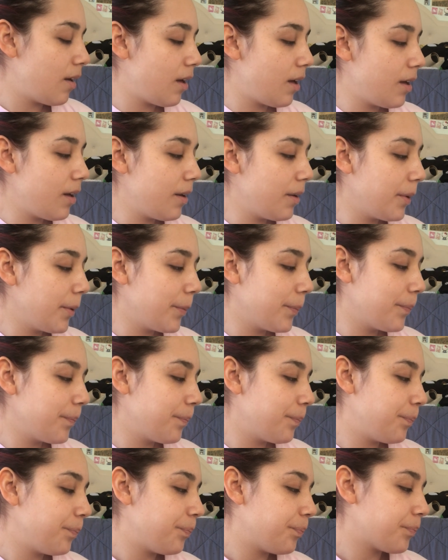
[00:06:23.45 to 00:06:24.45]

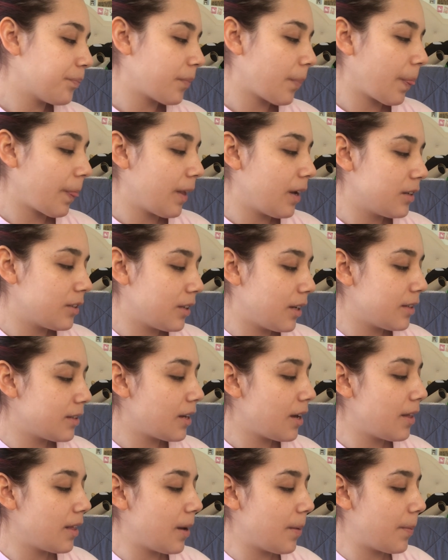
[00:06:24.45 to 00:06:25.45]
So that's
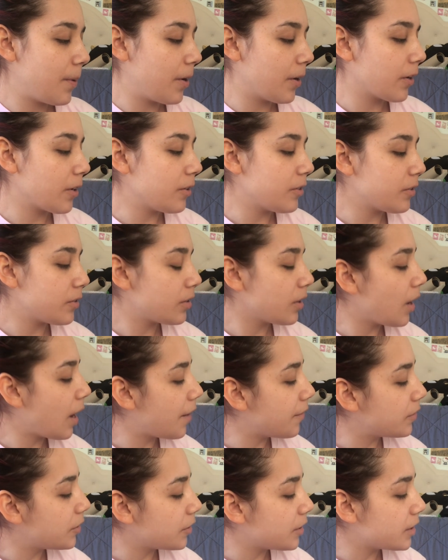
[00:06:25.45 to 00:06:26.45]
how that part goes. So
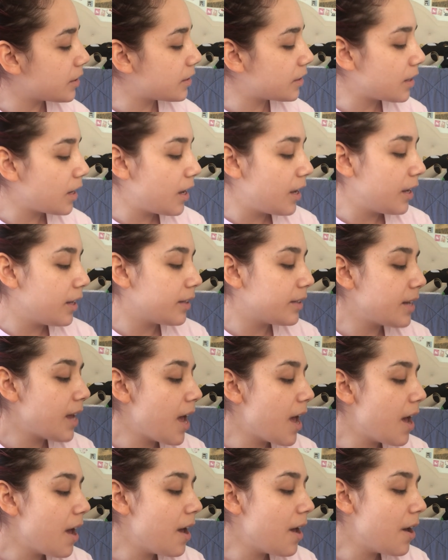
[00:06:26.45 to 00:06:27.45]
after it's
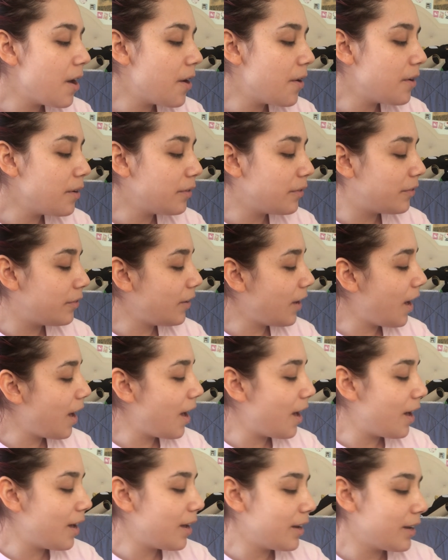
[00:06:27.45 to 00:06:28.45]

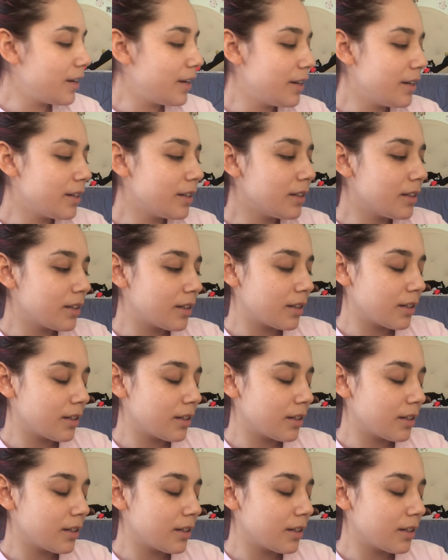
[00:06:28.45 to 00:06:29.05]
terrifying.